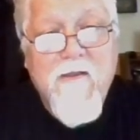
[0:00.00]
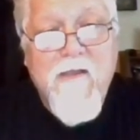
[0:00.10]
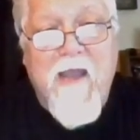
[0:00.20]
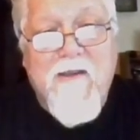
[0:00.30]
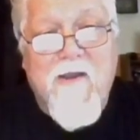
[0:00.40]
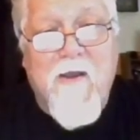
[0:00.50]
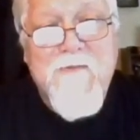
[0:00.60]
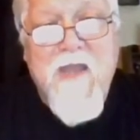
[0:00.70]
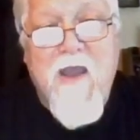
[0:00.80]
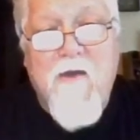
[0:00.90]
Knight
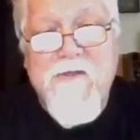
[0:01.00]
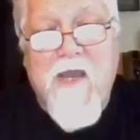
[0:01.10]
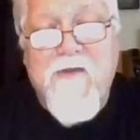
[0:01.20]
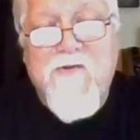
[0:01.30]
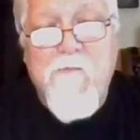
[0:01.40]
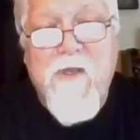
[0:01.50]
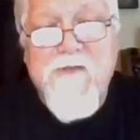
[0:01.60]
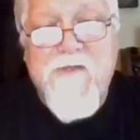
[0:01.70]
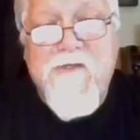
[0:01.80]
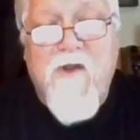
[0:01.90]
comes down. He's got two
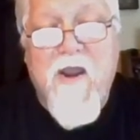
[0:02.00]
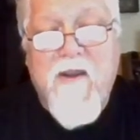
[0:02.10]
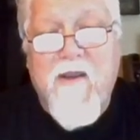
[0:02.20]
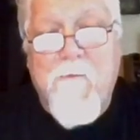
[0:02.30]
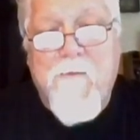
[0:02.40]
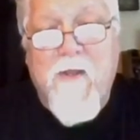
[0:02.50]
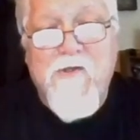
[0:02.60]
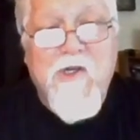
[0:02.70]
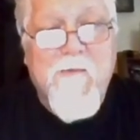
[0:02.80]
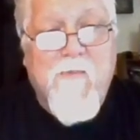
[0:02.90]
pieces striking up on the
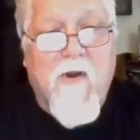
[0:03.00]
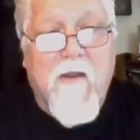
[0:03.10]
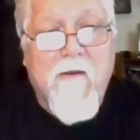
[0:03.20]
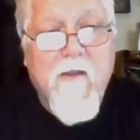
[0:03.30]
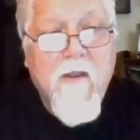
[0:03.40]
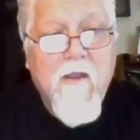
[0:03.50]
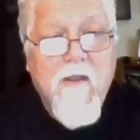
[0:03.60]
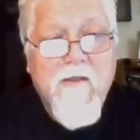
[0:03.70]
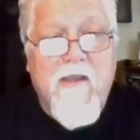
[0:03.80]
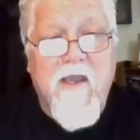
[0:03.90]
G-pawn.
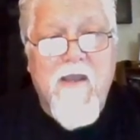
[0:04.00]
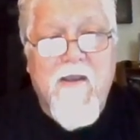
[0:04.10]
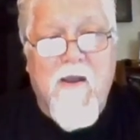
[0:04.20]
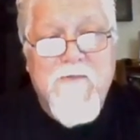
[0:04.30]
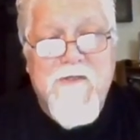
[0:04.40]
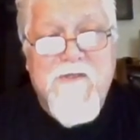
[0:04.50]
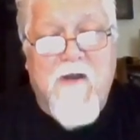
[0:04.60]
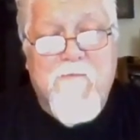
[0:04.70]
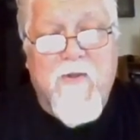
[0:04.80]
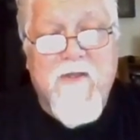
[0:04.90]
The king comes and
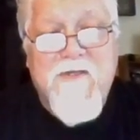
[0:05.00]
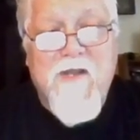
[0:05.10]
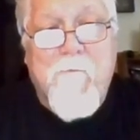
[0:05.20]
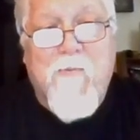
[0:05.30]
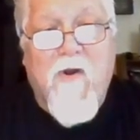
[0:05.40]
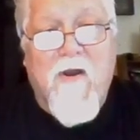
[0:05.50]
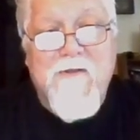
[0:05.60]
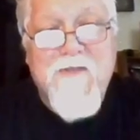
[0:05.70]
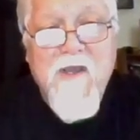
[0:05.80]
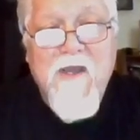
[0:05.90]
starts policing up
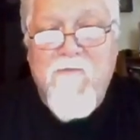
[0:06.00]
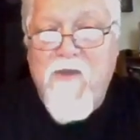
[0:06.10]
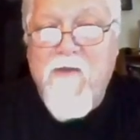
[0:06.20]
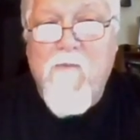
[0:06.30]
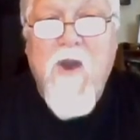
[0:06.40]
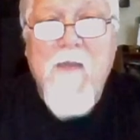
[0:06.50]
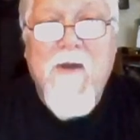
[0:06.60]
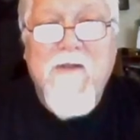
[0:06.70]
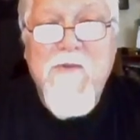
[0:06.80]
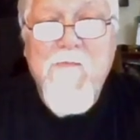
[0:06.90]
pawns. He can wipe
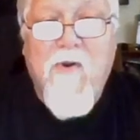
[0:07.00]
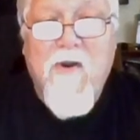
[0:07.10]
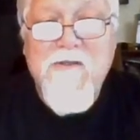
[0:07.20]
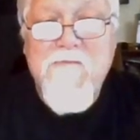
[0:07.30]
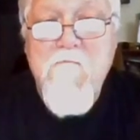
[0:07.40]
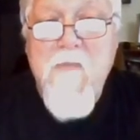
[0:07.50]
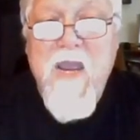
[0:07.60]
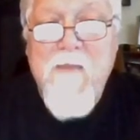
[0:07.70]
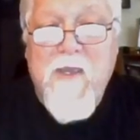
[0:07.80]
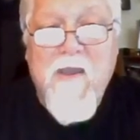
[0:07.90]
out some pawns.
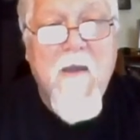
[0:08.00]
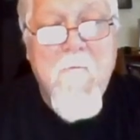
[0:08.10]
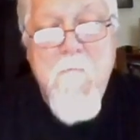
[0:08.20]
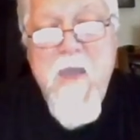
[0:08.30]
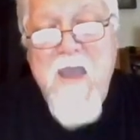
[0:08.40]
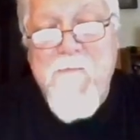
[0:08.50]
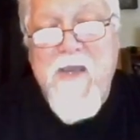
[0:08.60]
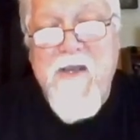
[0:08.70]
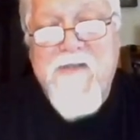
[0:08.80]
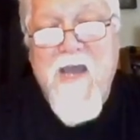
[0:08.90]
Maybe
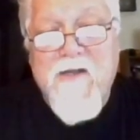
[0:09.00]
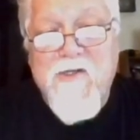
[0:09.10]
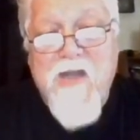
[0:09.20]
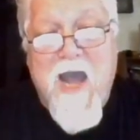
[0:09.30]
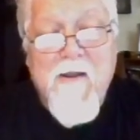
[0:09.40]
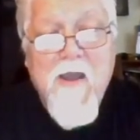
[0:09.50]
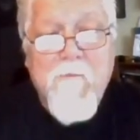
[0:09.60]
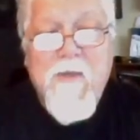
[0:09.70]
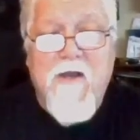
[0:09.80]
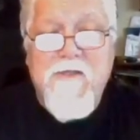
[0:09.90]
he's got a shot
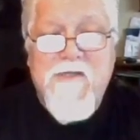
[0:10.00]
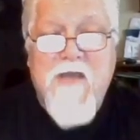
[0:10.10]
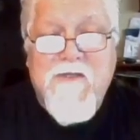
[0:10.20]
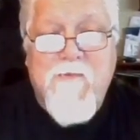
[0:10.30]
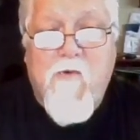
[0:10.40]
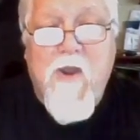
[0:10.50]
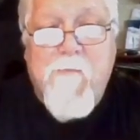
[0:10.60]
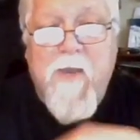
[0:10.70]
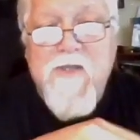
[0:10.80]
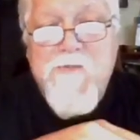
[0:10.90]
because he's got some great
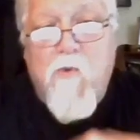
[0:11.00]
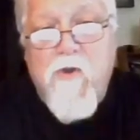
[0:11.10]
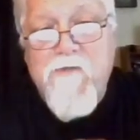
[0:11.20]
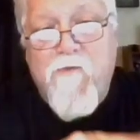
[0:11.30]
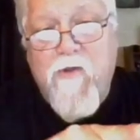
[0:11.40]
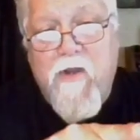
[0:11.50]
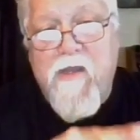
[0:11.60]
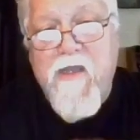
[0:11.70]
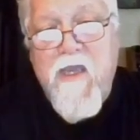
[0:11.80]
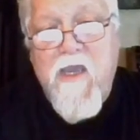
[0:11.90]
pass pawns. If you look
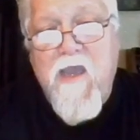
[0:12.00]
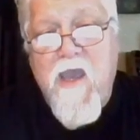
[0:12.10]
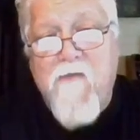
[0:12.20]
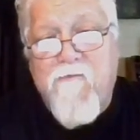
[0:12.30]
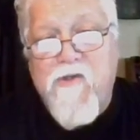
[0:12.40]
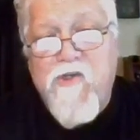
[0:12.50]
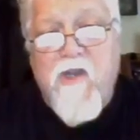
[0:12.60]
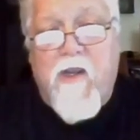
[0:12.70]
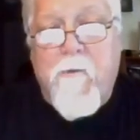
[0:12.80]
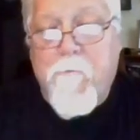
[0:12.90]
on E, F, and
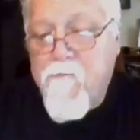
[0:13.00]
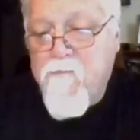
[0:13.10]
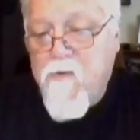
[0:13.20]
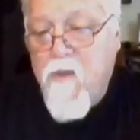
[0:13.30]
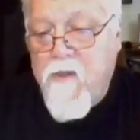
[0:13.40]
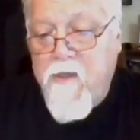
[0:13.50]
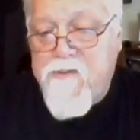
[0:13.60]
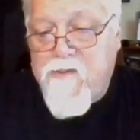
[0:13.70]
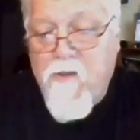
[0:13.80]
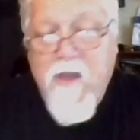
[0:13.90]
G, he
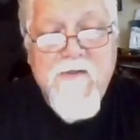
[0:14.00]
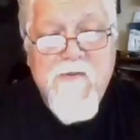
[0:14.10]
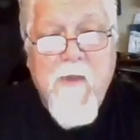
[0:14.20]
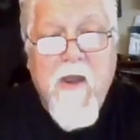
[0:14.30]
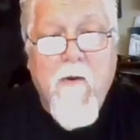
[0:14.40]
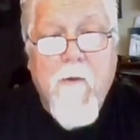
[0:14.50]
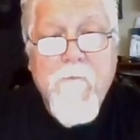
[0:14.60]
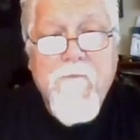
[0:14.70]
still has some power.